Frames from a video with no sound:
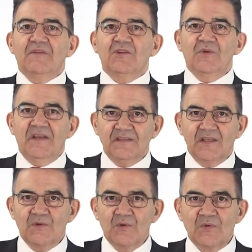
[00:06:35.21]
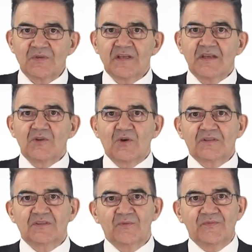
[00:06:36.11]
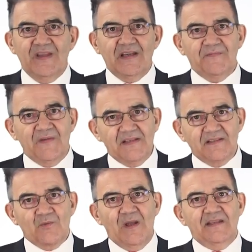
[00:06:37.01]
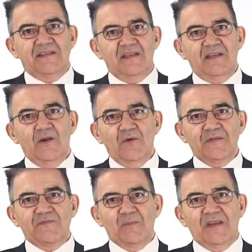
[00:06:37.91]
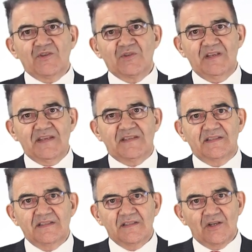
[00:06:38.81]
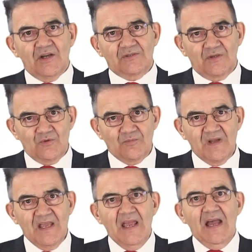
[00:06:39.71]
We do interviews in order to verify the quality of information listed in the data room.